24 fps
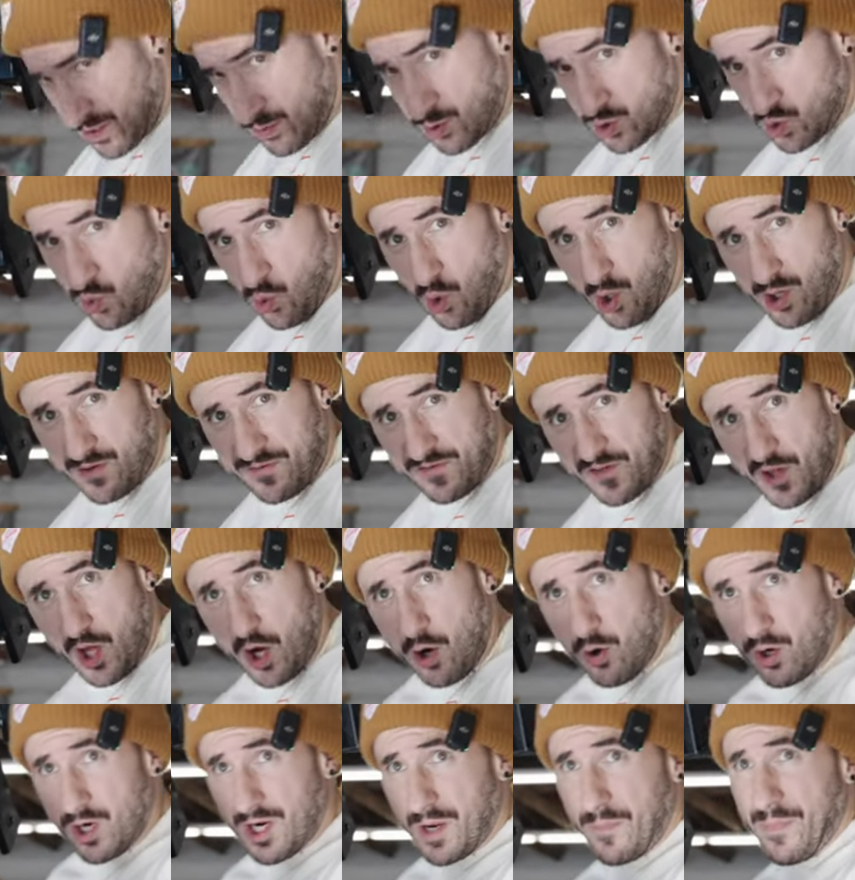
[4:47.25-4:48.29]
someone's
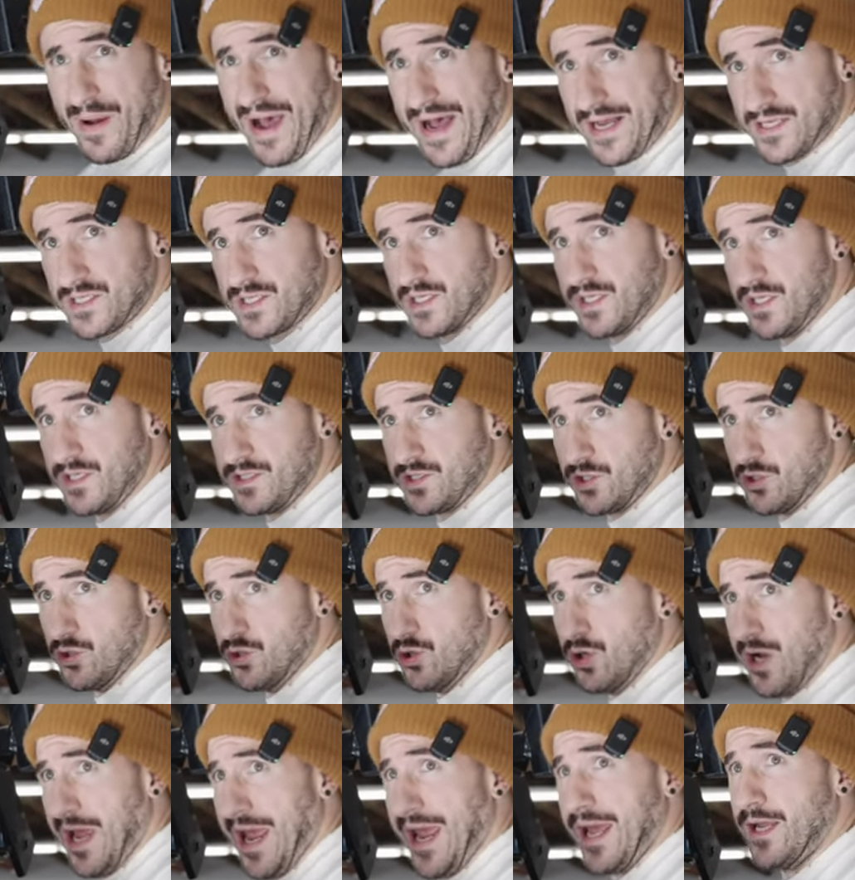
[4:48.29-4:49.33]
workflow or capacity
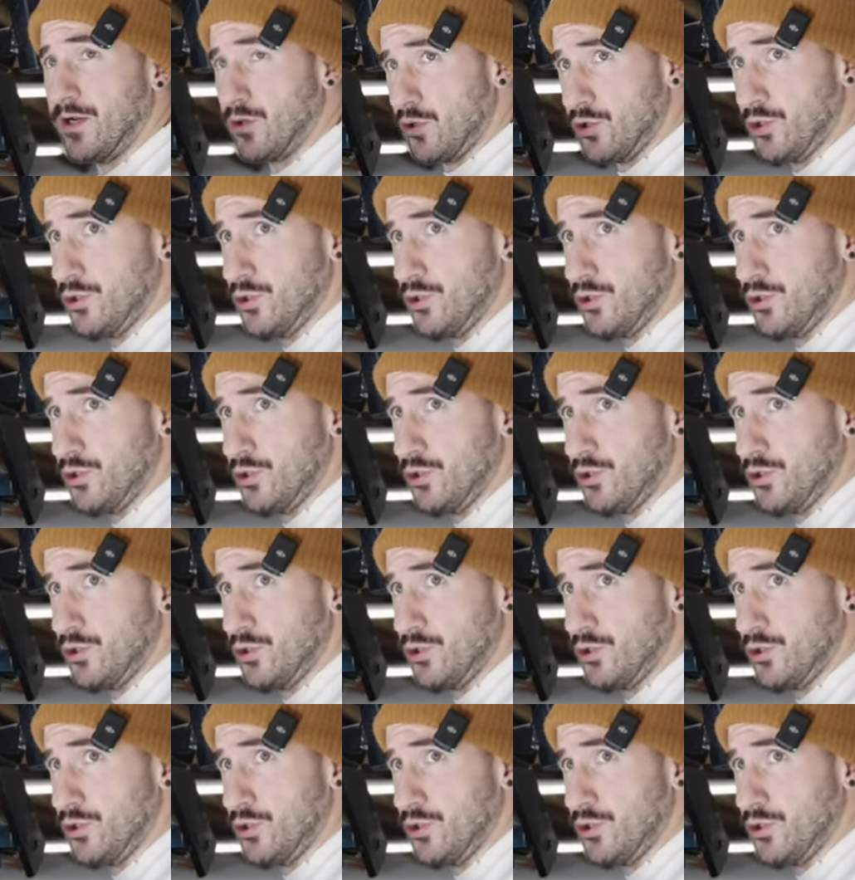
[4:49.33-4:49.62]
to handle